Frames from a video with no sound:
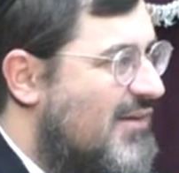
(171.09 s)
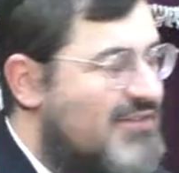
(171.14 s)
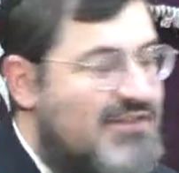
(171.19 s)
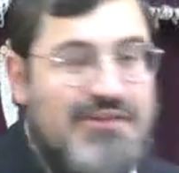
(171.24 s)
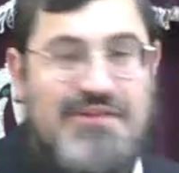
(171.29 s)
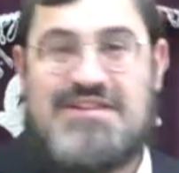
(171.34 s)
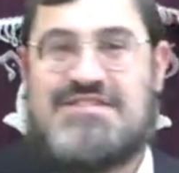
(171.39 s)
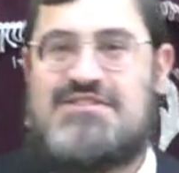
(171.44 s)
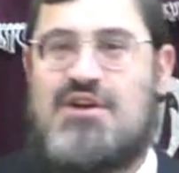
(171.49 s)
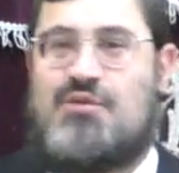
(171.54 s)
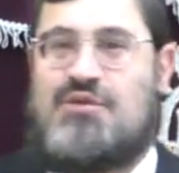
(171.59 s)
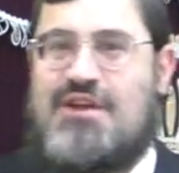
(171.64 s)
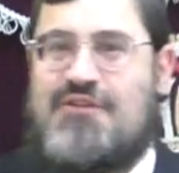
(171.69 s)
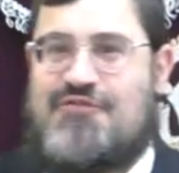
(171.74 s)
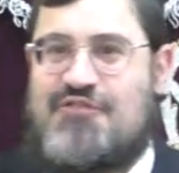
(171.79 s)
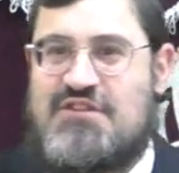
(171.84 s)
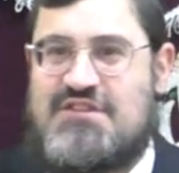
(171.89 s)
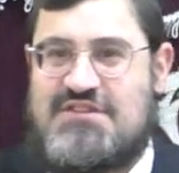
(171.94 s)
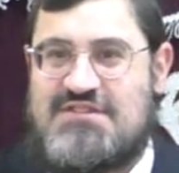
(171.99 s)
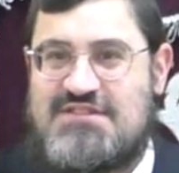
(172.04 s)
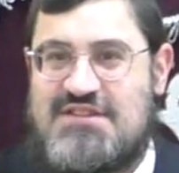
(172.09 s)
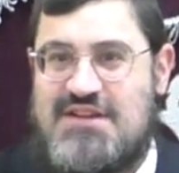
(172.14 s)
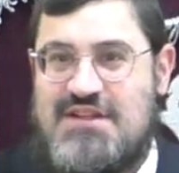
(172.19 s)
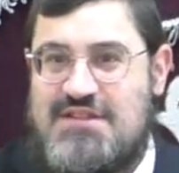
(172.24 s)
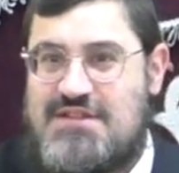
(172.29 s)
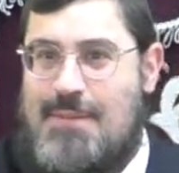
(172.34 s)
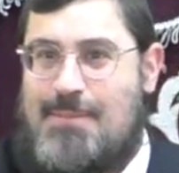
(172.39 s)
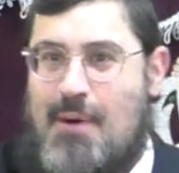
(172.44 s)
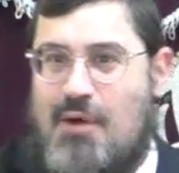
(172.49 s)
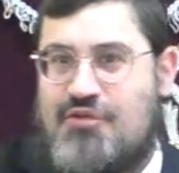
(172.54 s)
There is no difference.
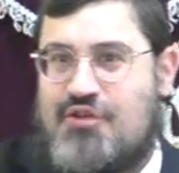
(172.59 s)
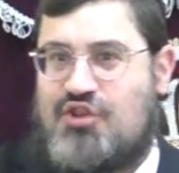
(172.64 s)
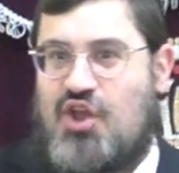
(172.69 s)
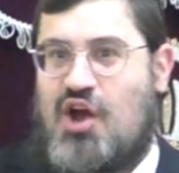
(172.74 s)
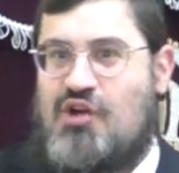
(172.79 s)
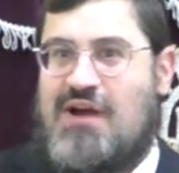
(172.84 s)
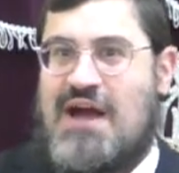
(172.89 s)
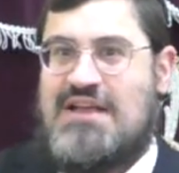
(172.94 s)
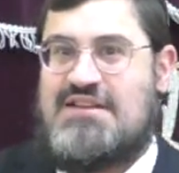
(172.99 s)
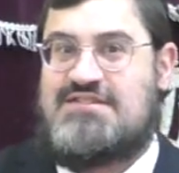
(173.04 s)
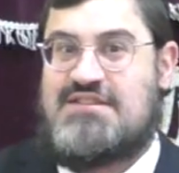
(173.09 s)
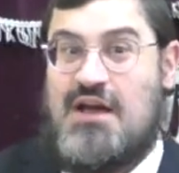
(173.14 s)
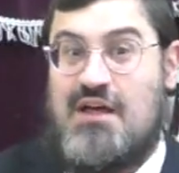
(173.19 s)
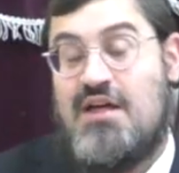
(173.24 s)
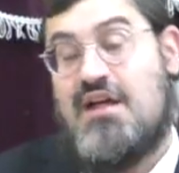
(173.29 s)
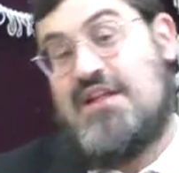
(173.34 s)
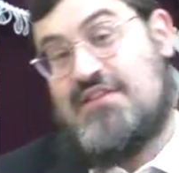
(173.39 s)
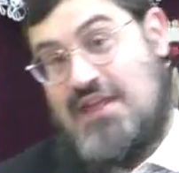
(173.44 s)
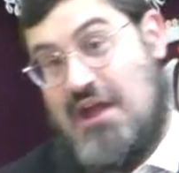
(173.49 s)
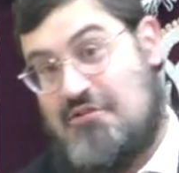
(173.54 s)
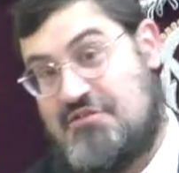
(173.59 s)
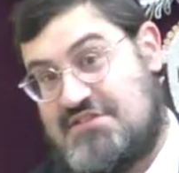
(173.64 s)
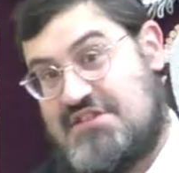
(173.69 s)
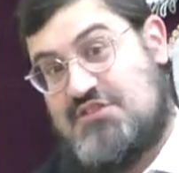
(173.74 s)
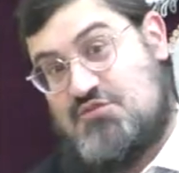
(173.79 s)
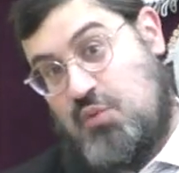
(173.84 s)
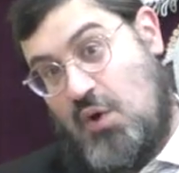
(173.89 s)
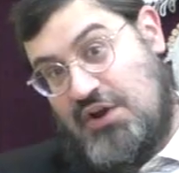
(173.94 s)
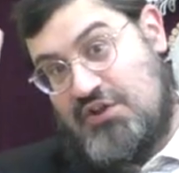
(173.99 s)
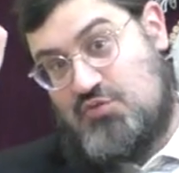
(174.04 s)
They're both a daraisa.
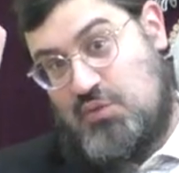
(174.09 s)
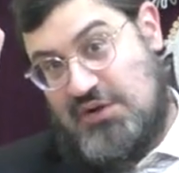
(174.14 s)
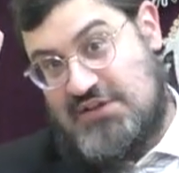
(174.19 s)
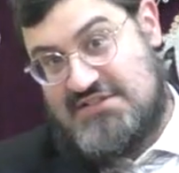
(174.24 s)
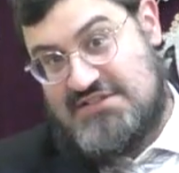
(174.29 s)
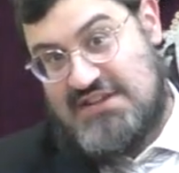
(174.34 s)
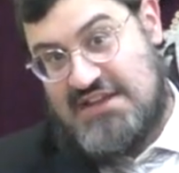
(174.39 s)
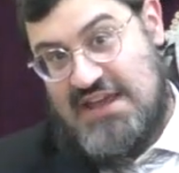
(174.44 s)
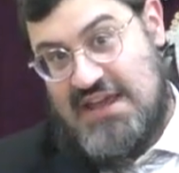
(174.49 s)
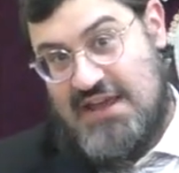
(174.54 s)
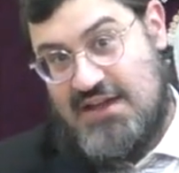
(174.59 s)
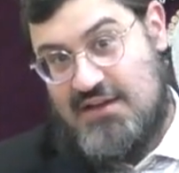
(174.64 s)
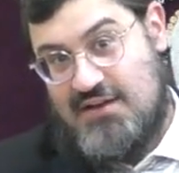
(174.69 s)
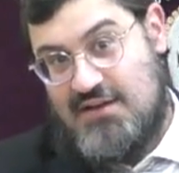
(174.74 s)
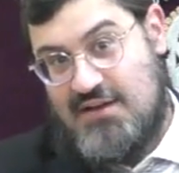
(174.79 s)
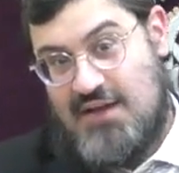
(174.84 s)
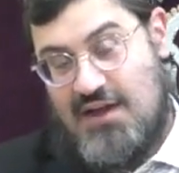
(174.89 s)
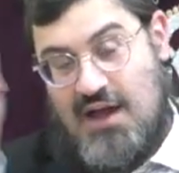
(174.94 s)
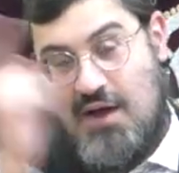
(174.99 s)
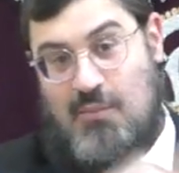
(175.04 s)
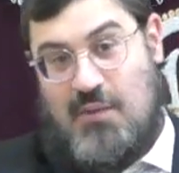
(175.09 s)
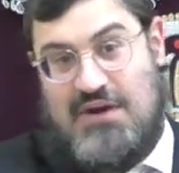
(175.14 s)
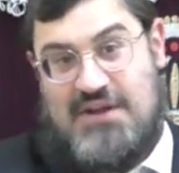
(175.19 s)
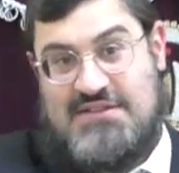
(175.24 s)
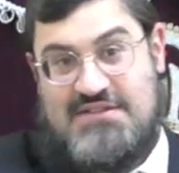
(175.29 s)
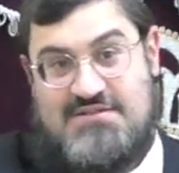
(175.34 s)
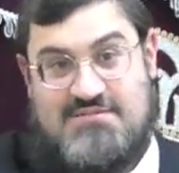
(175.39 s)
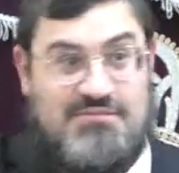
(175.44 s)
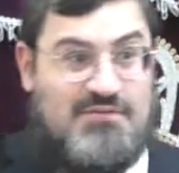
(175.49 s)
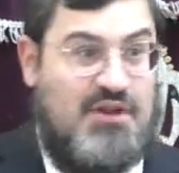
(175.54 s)
Teretzis, one is once a year, and one
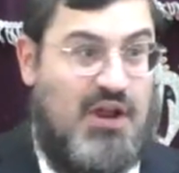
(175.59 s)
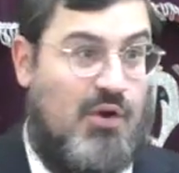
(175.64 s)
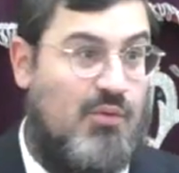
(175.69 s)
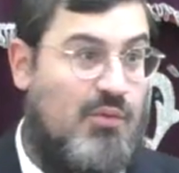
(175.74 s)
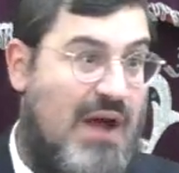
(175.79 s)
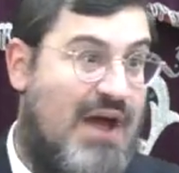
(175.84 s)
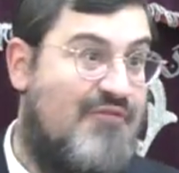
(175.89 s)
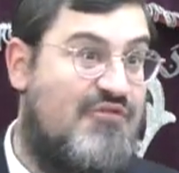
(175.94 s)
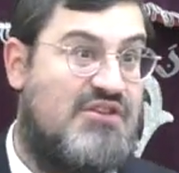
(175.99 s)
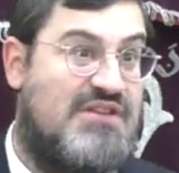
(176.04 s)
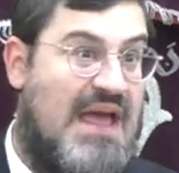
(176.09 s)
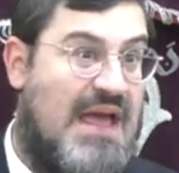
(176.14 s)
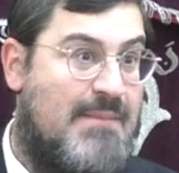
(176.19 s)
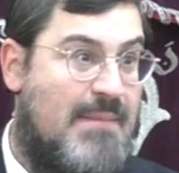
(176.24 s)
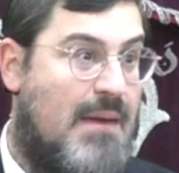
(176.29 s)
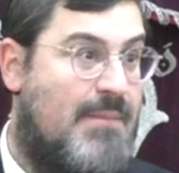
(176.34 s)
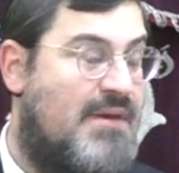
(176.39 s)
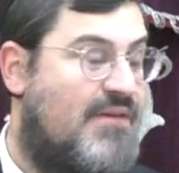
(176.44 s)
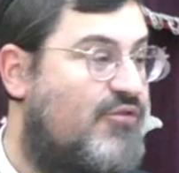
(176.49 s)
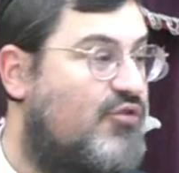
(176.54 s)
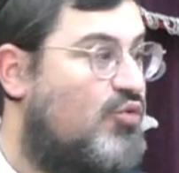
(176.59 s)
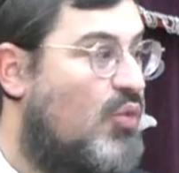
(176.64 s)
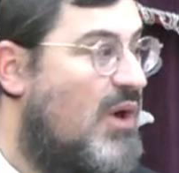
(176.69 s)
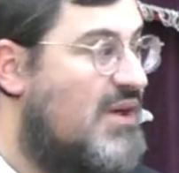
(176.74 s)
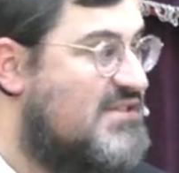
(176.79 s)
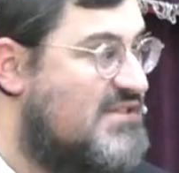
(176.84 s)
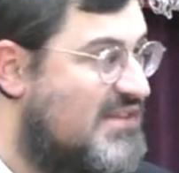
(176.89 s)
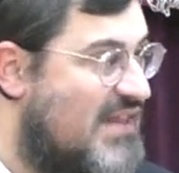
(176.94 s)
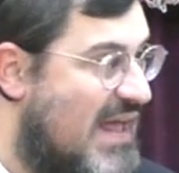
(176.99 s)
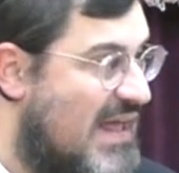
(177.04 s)
is, every day, maybe even
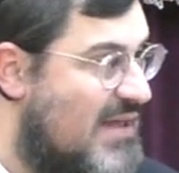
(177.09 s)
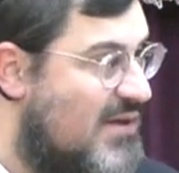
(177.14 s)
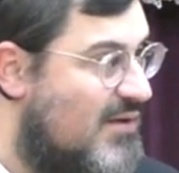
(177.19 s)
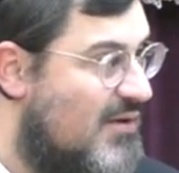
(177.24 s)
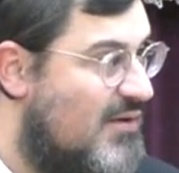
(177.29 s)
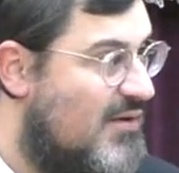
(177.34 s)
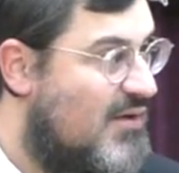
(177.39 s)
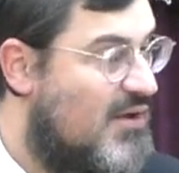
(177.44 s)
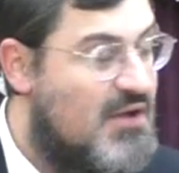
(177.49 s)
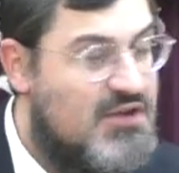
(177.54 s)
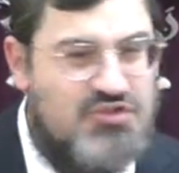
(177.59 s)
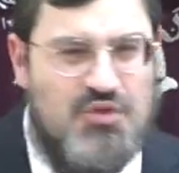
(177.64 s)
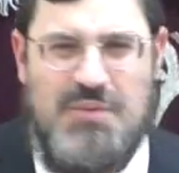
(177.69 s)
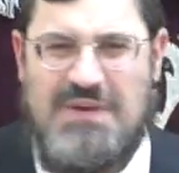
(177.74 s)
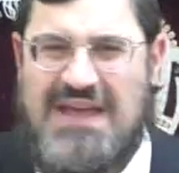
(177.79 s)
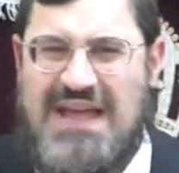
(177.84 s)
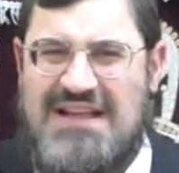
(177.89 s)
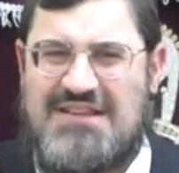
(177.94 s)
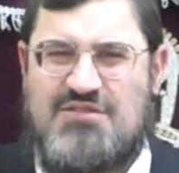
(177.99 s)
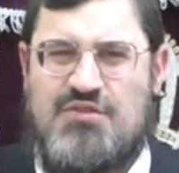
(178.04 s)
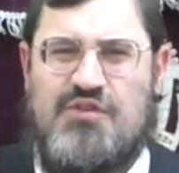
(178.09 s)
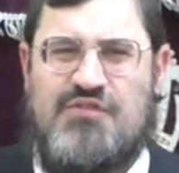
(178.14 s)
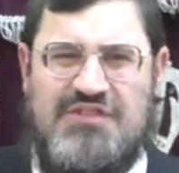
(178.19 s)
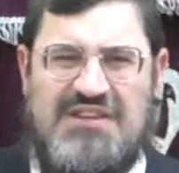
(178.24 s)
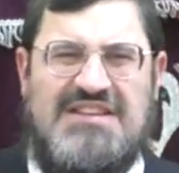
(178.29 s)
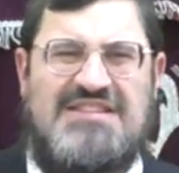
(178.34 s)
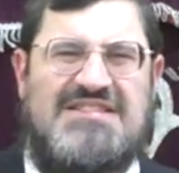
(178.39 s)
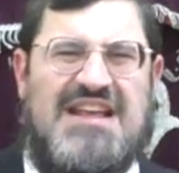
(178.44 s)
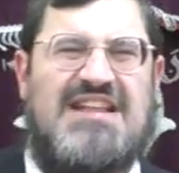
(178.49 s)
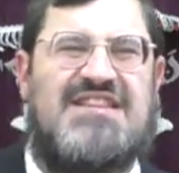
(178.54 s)
twice a day. So we get sort of
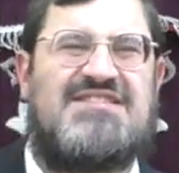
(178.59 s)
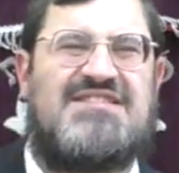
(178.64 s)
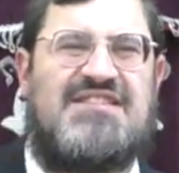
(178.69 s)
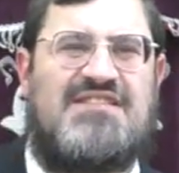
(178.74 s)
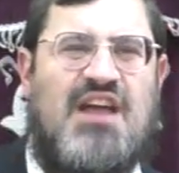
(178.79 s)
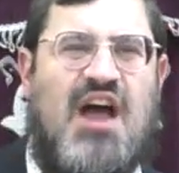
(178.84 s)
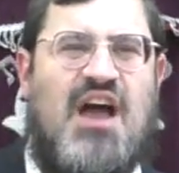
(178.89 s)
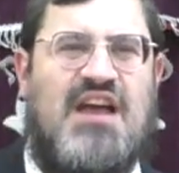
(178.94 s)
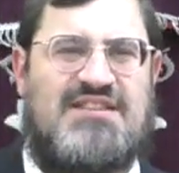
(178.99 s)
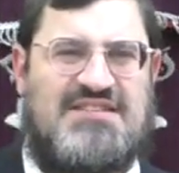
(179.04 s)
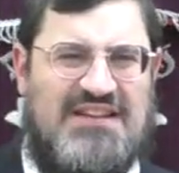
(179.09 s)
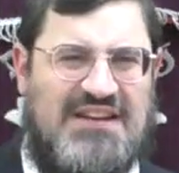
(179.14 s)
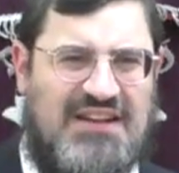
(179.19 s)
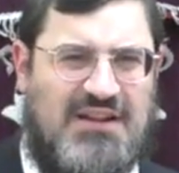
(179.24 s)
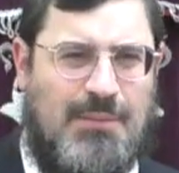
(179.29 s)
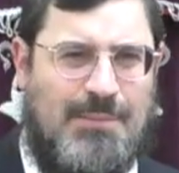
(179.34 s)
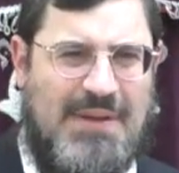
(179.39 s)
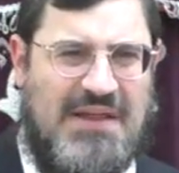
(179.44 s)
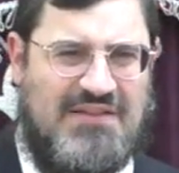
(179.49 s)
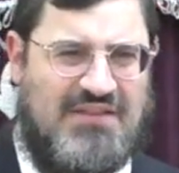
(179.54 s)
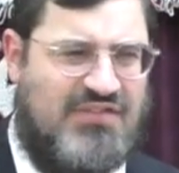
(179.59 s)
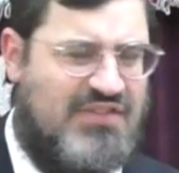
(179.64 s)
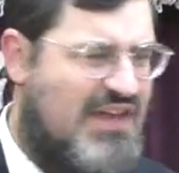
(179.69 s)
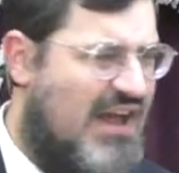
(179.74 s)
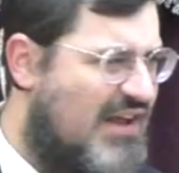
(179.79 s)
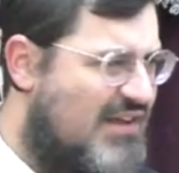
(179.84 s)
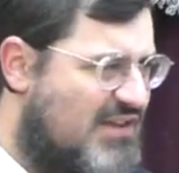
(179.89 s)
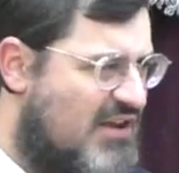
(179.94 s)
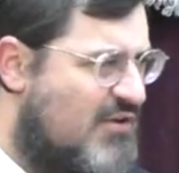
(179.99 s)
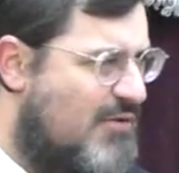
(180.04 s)
desensitized a little bit to the
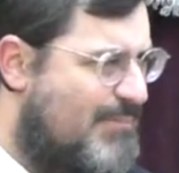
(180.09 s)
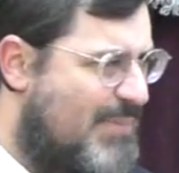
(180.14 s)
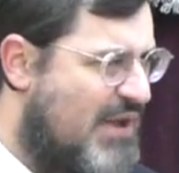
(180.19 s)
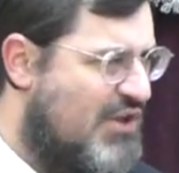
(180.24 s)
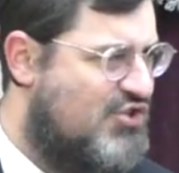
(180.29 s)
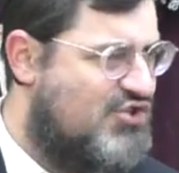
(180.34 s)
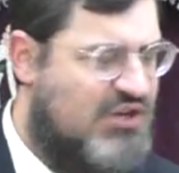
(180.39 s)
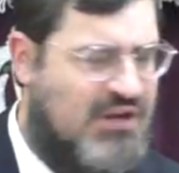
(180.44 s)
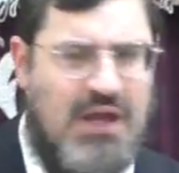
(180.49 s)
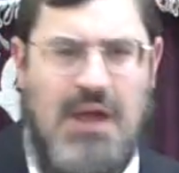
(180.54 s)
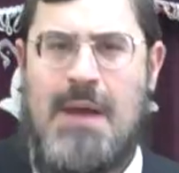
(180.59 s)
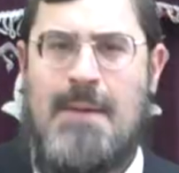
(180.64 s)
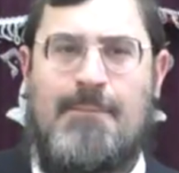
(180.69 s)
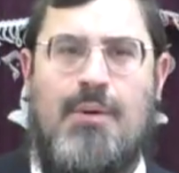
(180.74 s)
idea of benching.